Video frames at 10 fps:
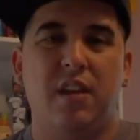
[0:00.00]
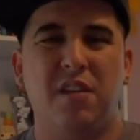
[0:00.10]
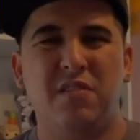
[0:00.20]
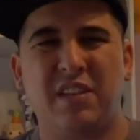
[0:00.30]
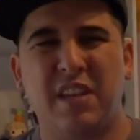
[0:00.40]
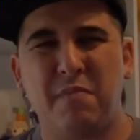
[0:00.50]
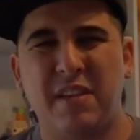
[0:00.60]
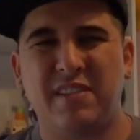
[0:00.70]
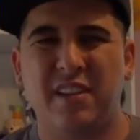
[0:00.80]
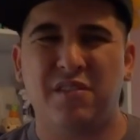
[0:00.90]
I usually give
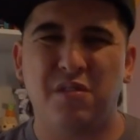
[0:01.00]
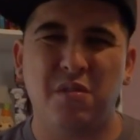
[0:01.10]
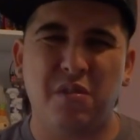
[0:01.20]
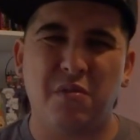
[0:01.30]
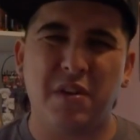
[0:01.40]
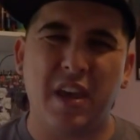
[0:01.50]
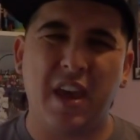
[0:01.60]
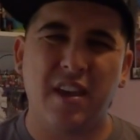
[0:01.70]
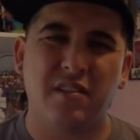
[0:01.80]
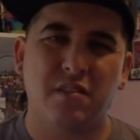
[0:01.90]
my snakes 2 to 3
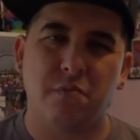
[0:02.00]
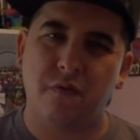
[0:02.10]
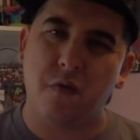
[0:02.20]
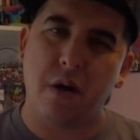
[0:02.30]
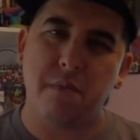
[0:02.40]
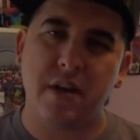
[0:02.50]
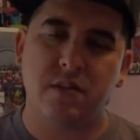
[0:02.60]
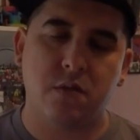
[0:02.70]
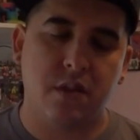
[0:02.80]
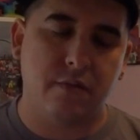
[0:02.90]
days before I
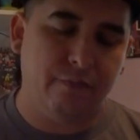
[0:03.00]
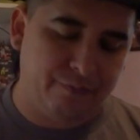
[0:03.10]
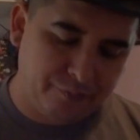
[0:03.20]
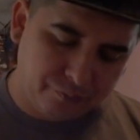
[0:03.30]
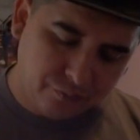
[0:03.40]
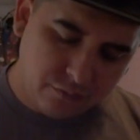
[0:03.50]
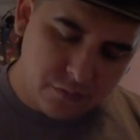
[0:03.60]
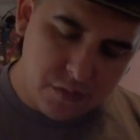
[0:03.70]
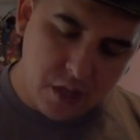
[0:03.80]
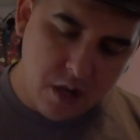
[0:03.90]
mess with them.
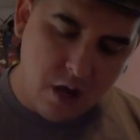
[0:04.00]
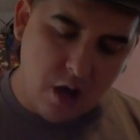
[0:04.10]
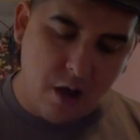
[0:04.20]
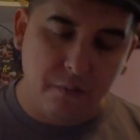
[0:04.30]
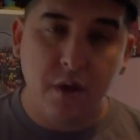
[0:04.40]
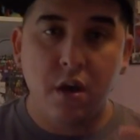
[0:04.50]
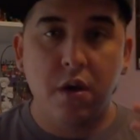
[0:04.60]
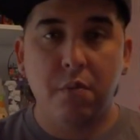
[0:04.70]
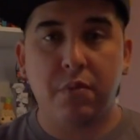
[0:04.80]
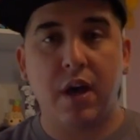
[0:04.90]
But
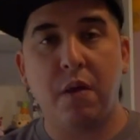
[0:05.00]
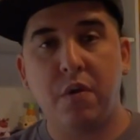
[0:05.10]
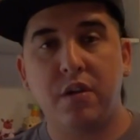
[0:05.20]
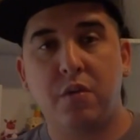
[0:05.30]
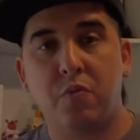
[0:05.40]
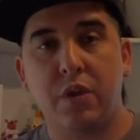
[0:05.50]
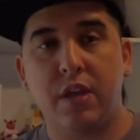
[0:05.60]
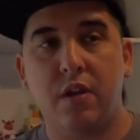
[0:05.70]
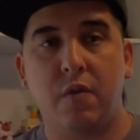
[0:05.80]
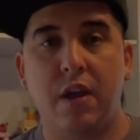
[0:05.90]
I wanted to
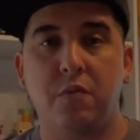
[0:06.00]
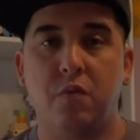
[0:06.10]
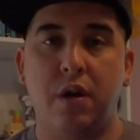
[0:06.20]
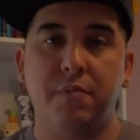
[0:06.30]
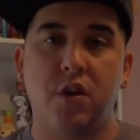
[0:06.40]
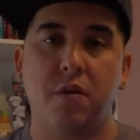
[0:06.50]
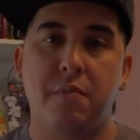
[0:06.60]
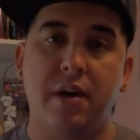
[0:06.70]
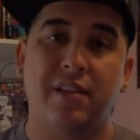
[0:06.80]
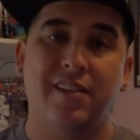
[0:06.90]
reiterate what I'm talking
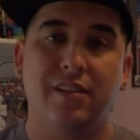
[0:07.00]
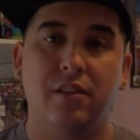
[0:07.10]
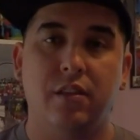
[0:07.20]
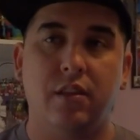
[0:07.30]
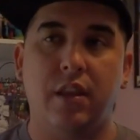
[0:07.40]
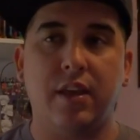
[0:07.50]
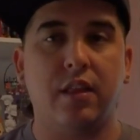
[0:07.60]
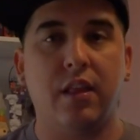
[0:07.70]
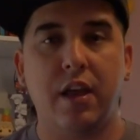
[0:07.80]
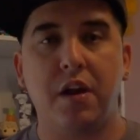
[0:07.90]
about,
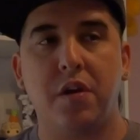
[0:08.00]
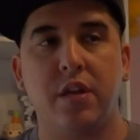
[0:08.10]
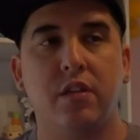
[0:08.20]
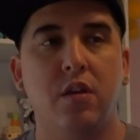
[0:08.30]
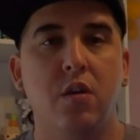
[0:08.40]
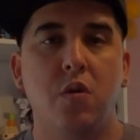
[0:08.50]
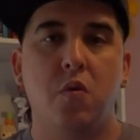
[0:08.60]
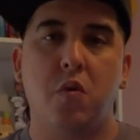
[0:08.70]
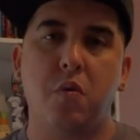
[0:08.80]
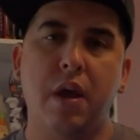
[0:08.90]
like layering,
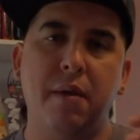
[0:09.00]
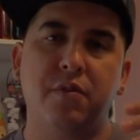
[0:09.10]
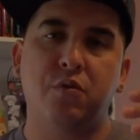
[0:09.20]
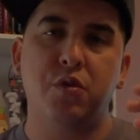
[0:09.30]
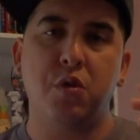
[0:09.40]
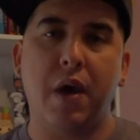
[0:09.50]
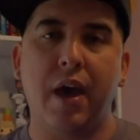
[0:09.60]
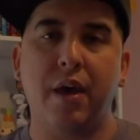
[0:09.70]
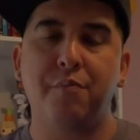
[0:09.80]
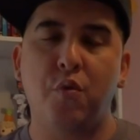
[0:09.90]
or what happens when you
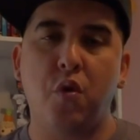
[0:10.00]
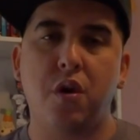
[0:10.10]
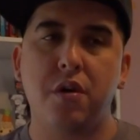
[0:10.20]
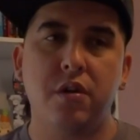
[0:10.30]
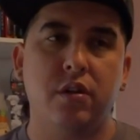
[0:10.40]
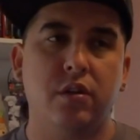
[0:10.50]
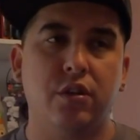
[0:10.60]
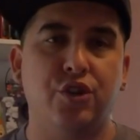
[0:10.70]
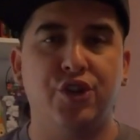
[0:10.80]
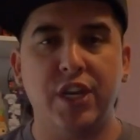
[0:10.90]
add more
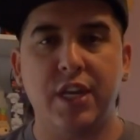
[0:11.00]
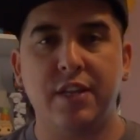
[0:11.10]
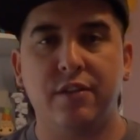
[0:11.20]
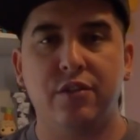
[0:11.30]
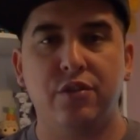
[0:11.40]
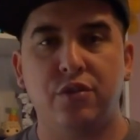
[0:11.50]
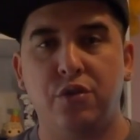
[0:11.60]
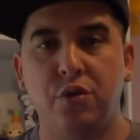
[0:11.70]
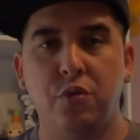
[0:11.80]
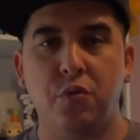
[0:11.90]
genes
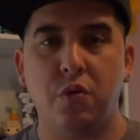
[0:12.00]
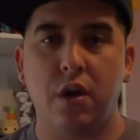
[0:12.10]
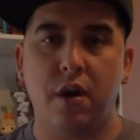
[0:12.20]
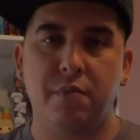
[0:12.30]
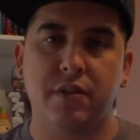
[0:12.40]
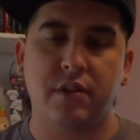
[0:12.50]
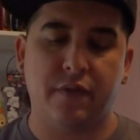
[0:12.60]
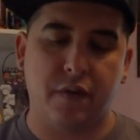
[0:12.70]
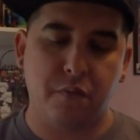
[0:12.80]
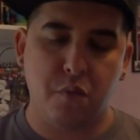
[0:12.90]
to a
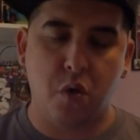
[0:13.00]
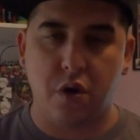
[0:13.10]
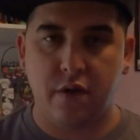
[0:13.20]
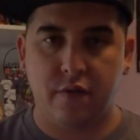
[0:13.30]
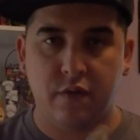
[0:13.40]
Pacific Morph.